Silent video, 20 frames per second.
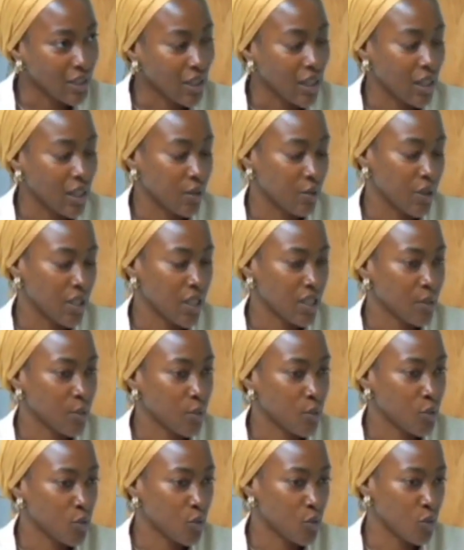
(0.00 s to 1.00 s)
And when I
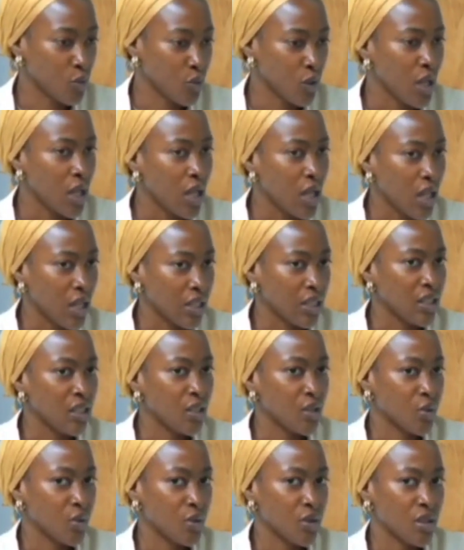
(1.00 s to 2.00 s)
spoke to, I think
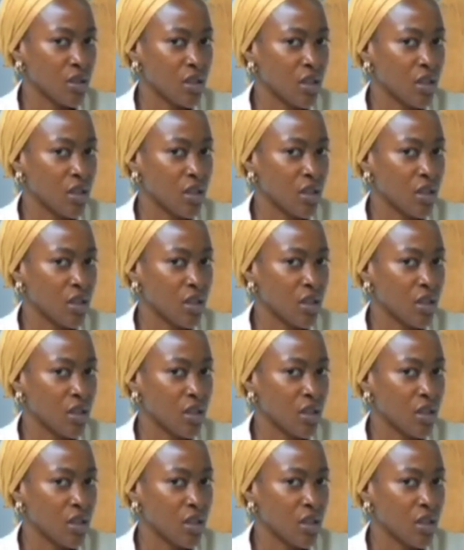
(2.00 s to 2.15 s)
it was